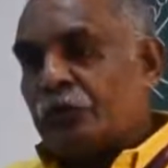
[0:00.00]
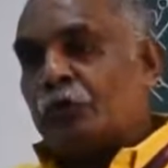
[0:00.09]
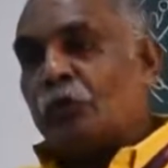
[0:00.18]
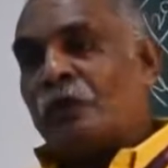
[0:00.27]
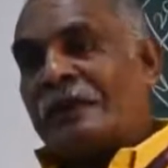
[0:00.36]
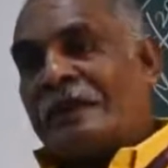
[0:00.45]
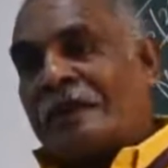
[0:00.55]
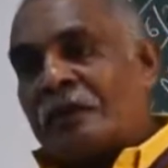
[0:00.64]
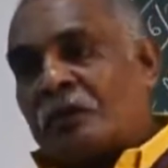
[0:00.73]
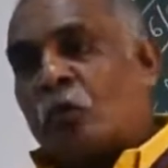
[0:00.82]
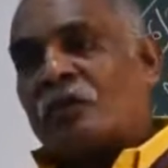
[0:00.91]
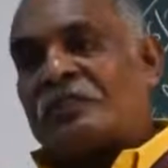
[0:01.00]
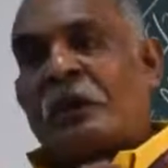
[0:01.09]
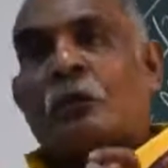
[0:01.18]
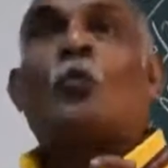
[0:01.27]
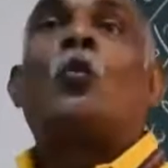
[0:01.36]
to include
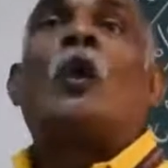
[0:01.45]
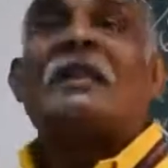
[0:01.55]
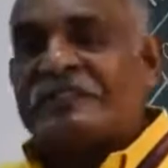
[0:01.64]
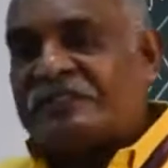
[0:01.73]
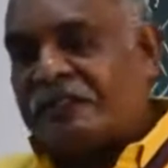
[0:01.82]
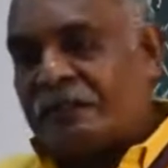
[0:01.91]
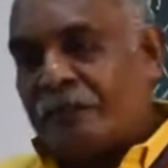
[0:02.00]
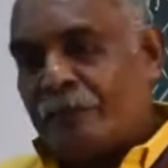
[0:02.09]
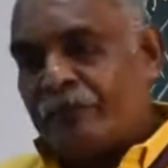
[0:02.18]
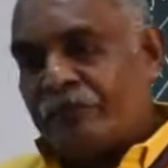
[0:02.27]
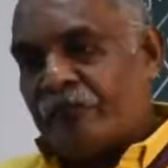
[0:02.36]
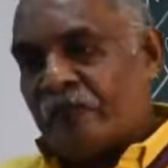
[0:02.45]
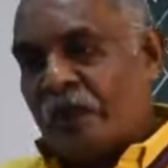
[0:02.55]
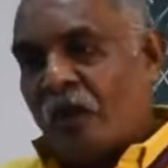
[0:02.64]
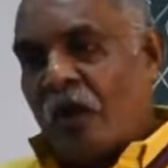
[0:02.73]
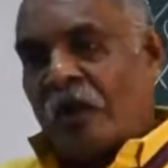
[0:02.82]
the quality
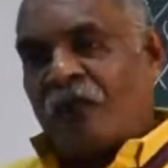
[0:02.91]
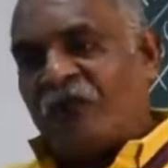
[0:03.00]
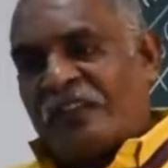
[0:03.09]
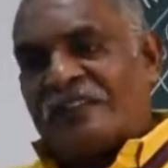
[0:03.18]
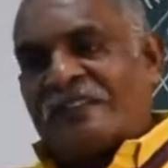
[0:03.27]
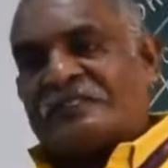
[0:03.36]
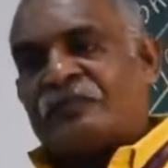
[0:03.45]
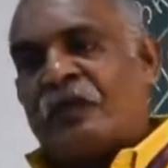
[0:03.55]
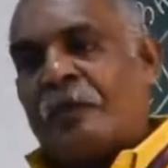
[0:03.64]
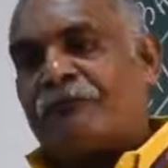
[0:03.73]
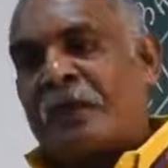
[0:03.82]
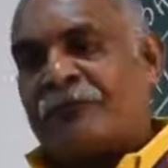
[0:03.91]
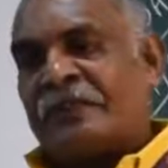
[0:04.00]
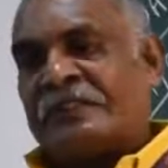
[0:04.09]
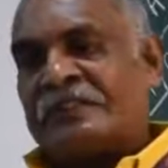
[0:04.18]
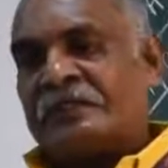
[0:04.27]
or fitness for
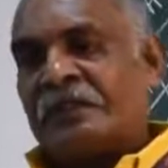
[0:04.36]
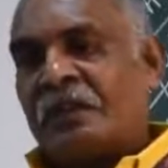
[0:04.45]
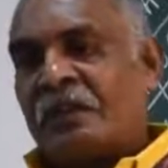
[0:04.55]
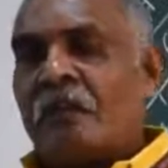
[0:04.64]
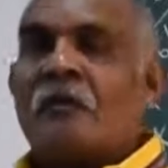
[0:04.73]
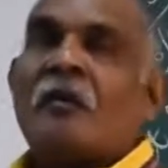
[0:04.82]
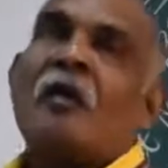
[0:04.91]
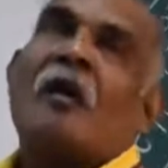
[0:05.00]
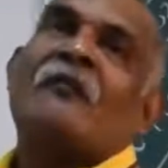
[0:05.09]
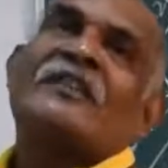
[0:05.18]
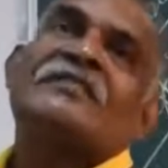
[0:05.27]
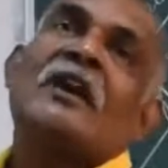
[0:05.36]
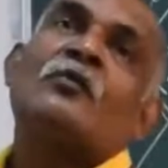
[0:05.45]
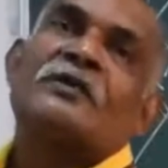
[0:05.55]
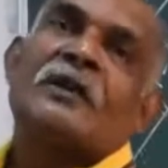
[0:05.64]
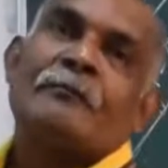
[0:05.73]
purpose of its
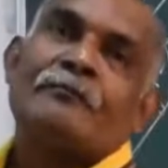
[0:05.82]
outcome.